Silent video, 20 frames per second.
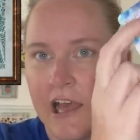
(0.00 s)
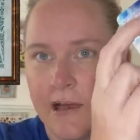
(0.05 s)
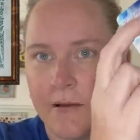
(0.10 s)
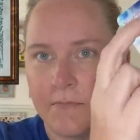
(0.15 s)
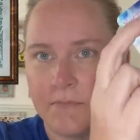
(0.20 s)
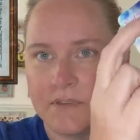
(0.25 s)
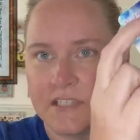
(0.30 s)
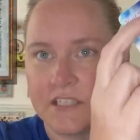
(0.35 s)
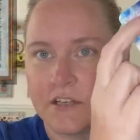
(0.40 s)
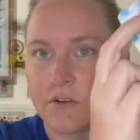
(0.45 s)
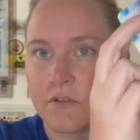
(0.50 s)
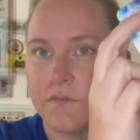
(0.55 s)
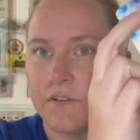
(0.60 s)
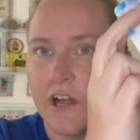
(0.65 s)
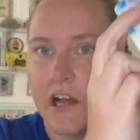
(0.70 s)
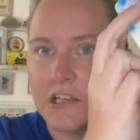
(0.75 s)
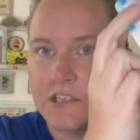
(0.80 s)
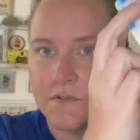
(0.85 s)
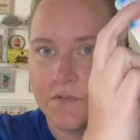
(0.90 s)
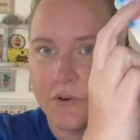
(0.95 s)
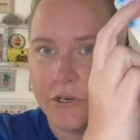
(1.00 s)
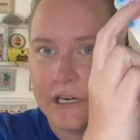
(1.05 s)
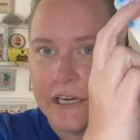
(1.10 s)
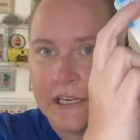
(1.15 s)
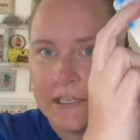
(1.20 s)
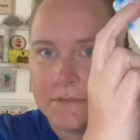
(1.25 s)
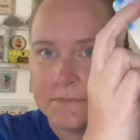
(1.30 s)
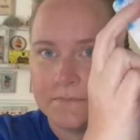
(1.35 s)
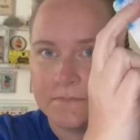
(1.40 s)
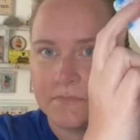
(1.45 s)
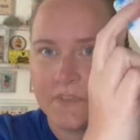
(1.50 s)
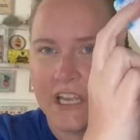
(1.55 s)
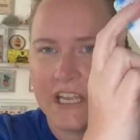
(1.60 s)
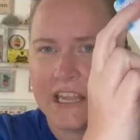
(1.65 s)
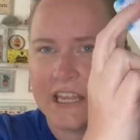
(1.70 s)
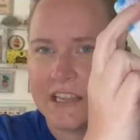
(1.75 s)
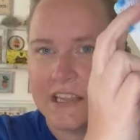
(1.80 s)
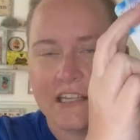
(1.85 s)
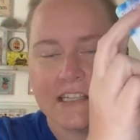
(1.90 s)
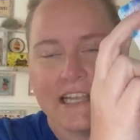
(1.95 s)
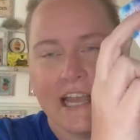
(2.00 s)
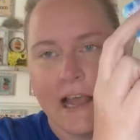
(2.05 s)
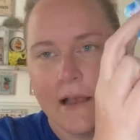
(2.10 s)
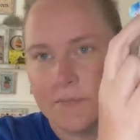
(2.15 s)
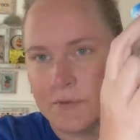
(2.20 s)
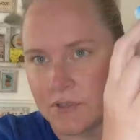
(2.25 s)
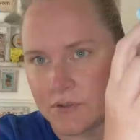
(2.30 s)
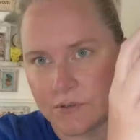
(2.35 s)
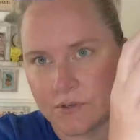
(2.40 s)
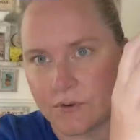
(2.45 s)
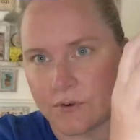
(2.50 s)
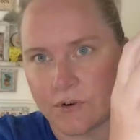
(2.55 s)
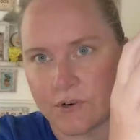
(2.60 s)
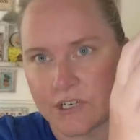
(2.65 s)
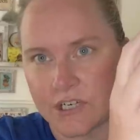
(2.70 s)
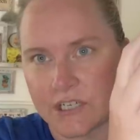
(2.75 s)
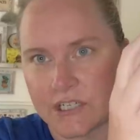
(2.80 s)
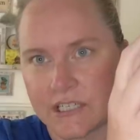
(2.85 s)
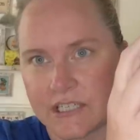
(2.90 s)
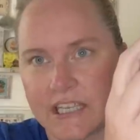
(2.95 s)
silk floss for it. I think that's absolutely gorgeous.